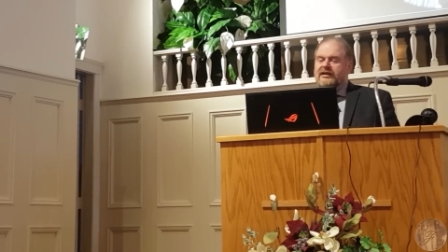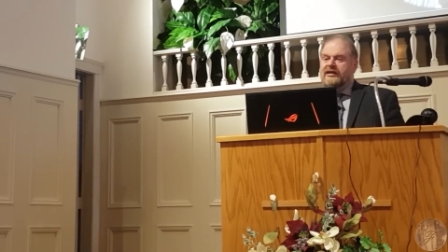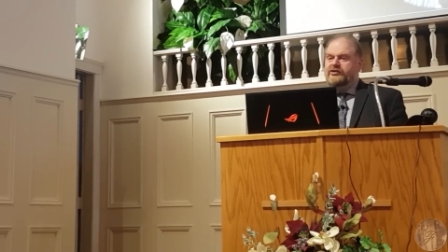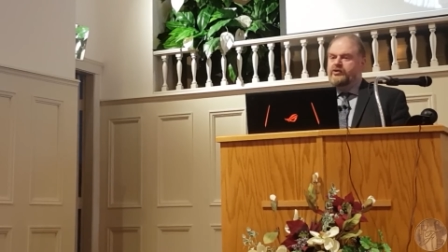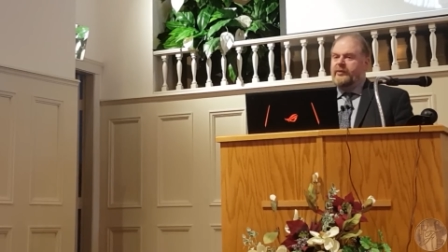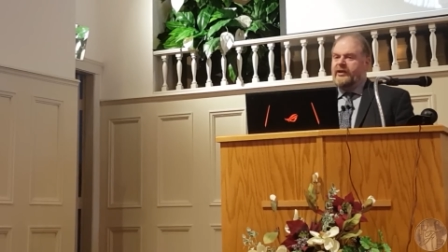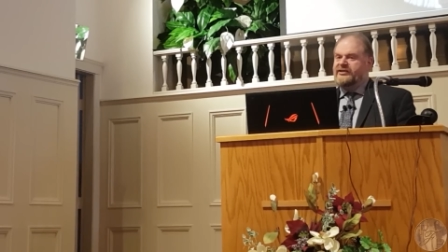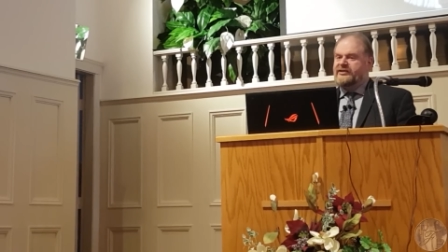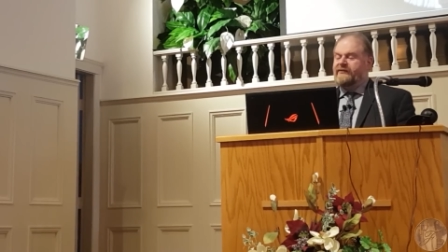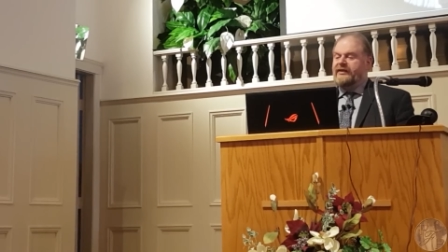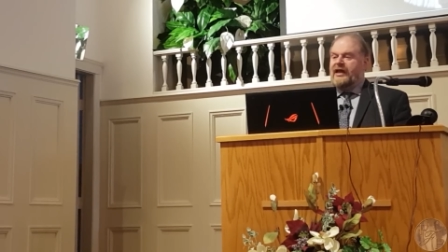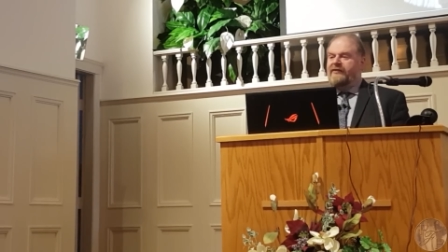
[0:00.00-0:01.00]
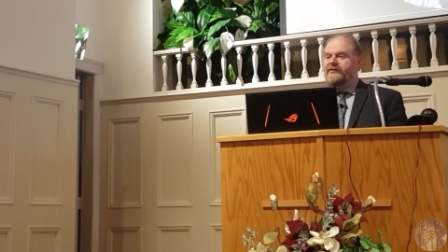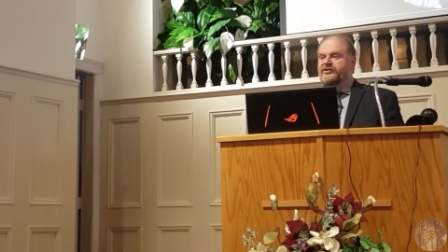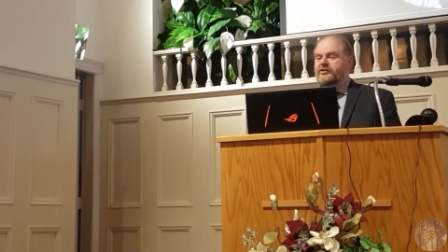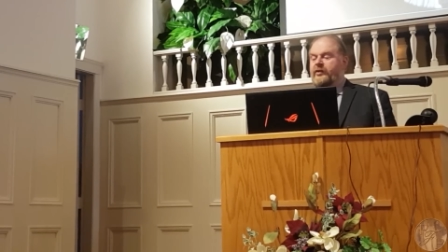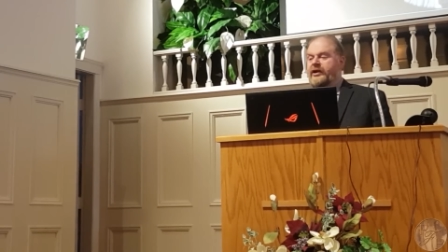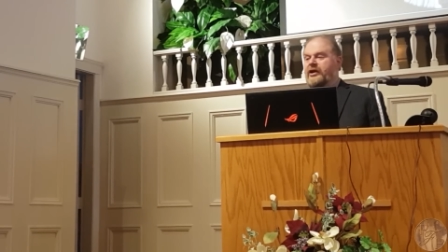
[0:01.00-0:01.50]
Yet too many Seventh day
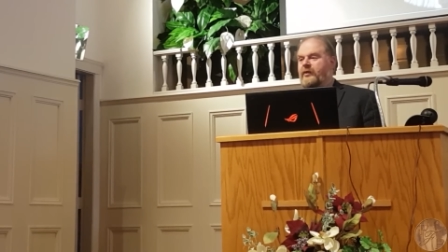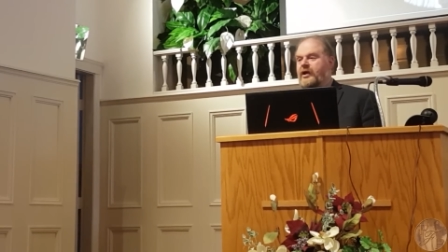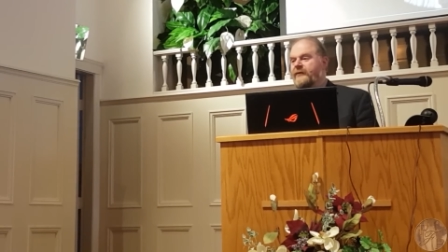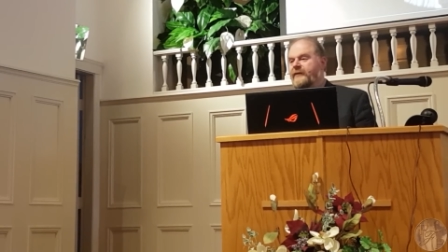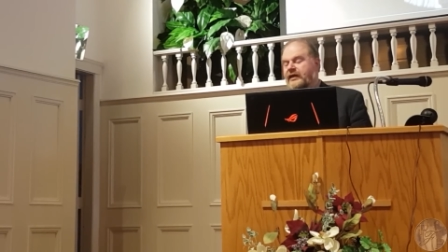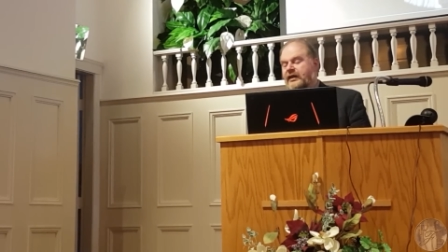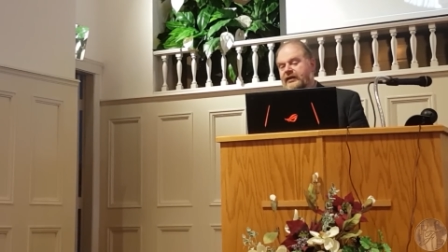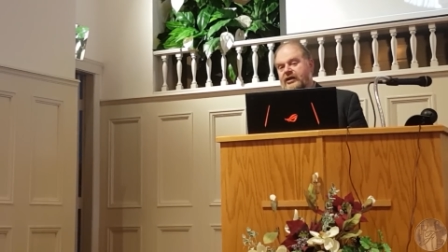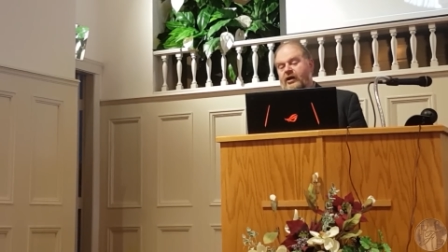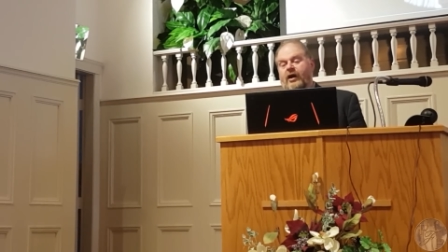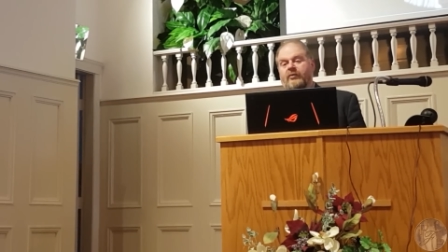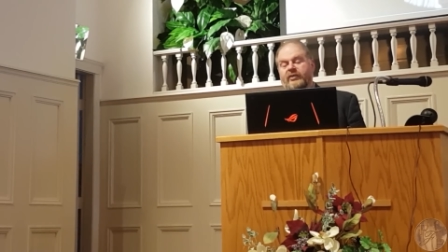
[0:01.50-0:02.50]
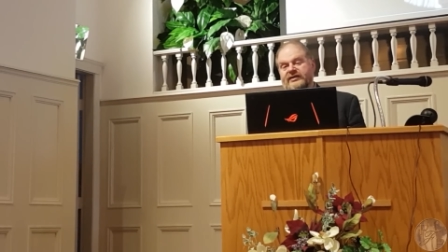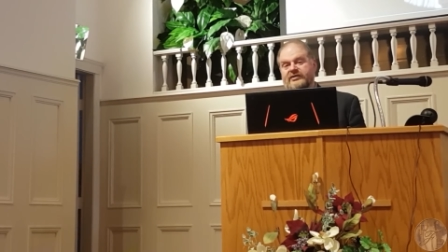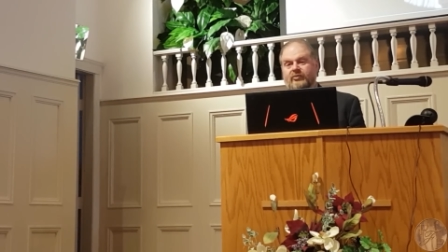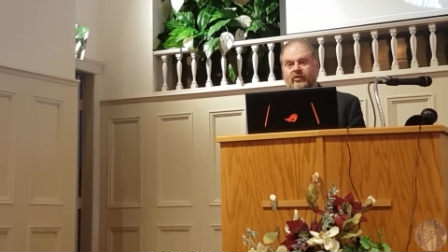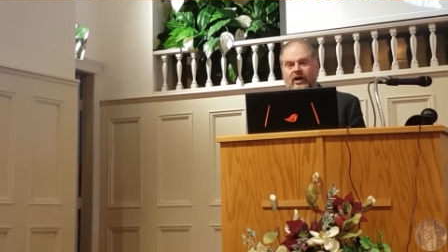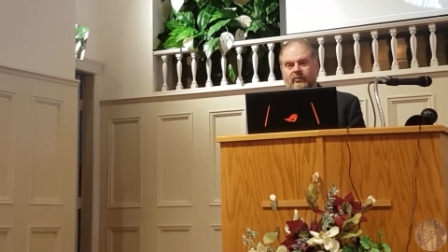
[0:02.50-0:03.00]
Adventists are running around thinking that carbon is
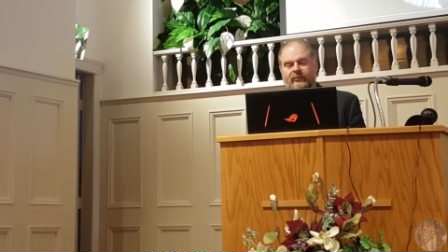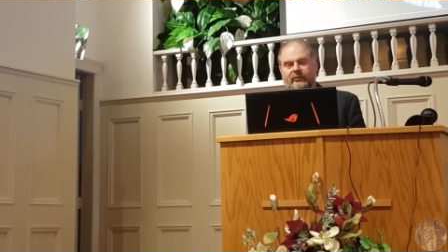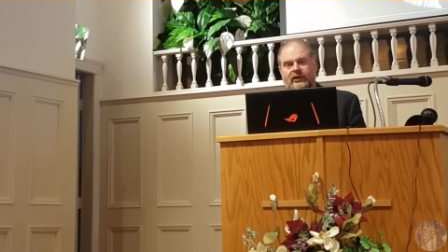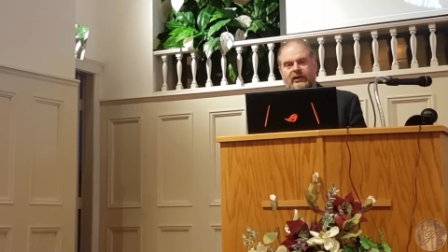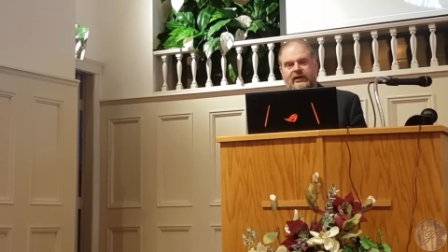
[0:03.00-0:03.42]
the problem,